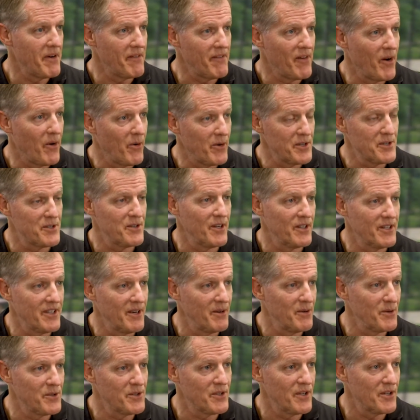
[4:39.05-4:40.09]
I've always thought
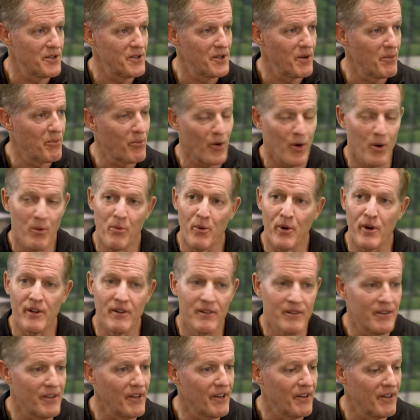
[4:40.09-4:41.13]
that was such an
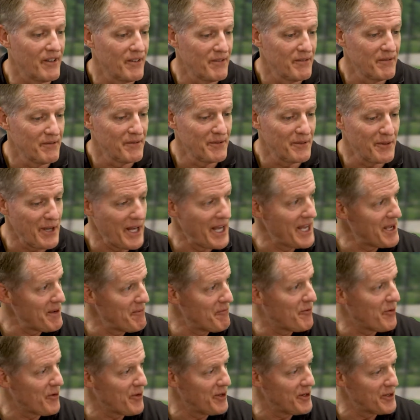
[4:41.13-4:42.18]
appropriate
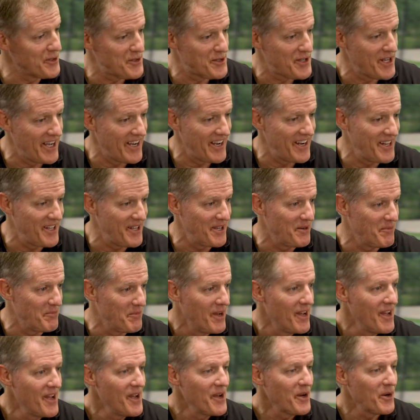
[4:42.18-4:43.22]
name for their
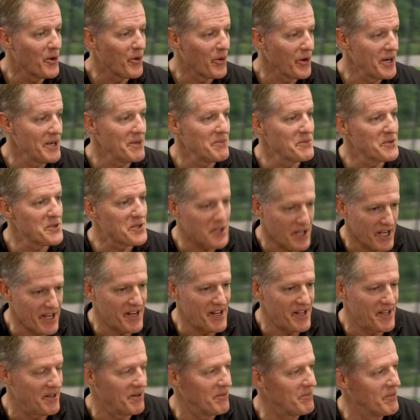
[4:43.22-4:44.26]
stadium, Grimm
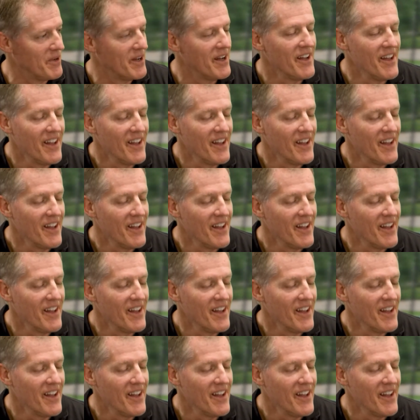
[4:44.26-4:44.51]
Stadium.